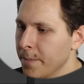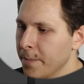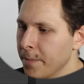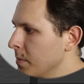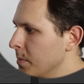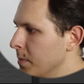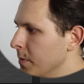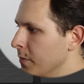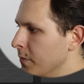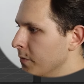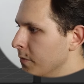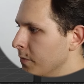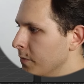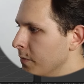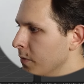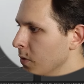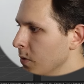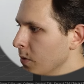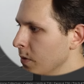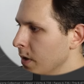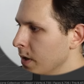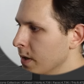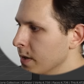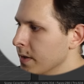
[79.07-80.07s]
But
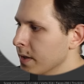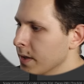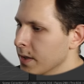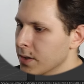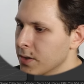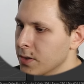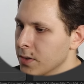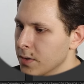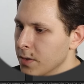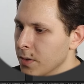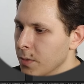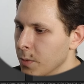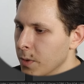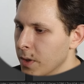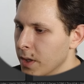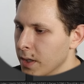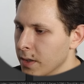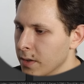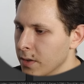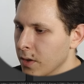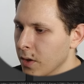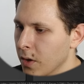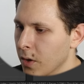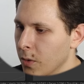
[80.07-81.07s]
before that, actually, we
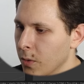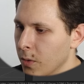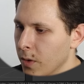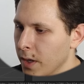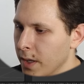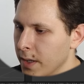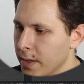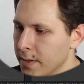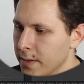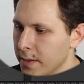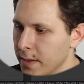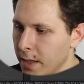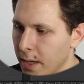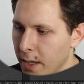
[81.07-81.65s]
can go and